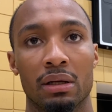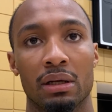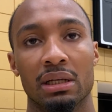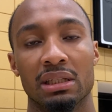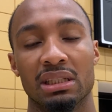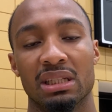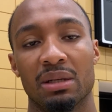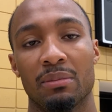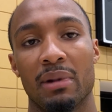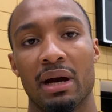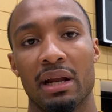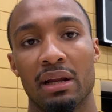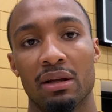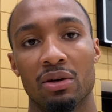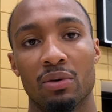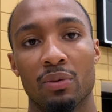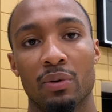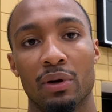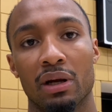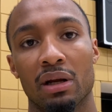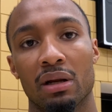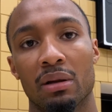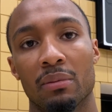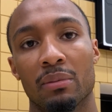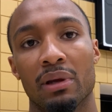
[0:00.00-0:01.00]
Somebody who
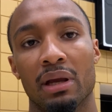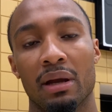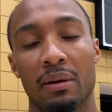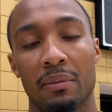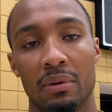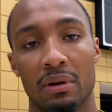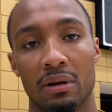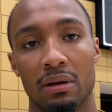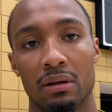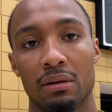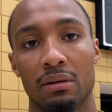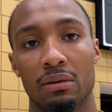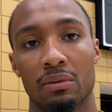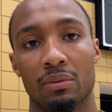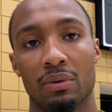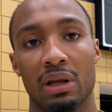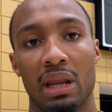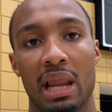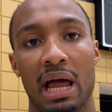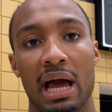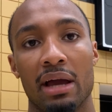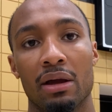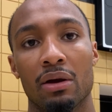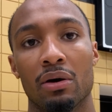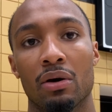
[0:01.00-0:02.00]
we're going to be able to
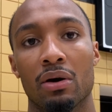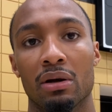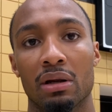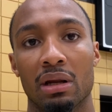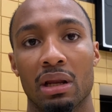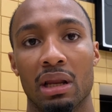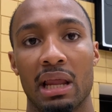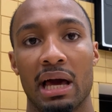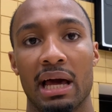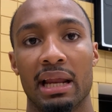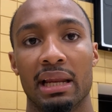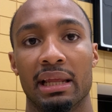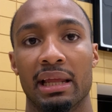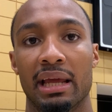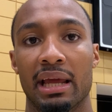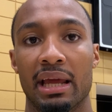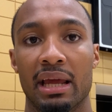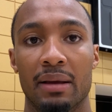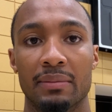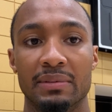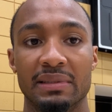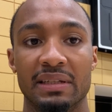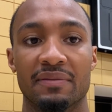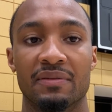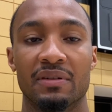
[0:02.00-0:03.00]
rely on a lot of
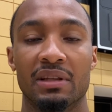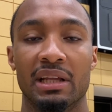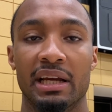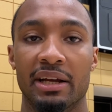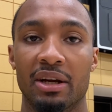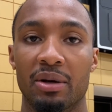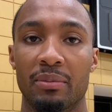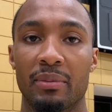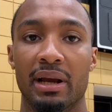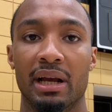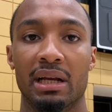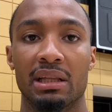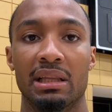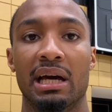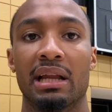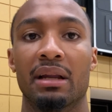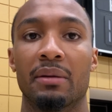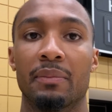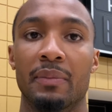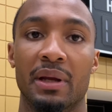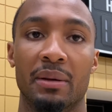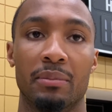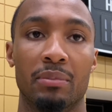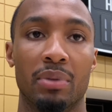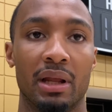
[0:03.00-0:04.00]
games. I feel like he'll make a lot
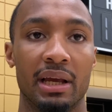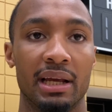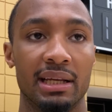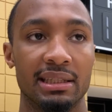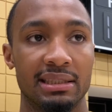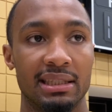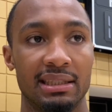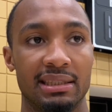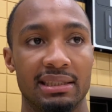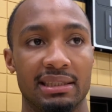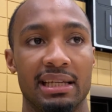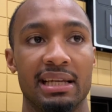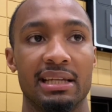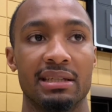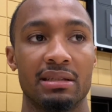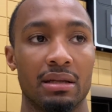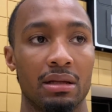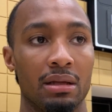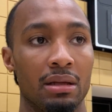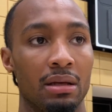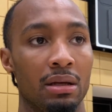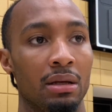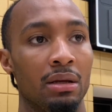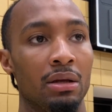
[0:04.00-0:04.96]
of big plays this season.